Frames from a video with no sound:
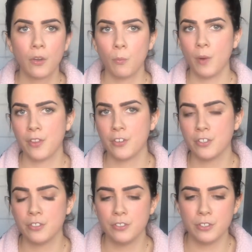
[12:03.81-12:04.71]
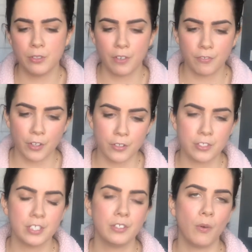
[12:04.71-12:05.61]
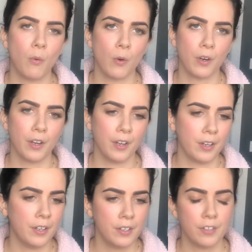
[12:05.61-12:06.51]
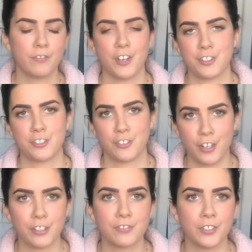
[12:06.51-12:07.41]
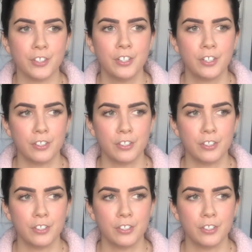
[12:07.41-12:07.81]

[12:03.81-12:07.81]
Whether you do a frozen or a fresh transfer,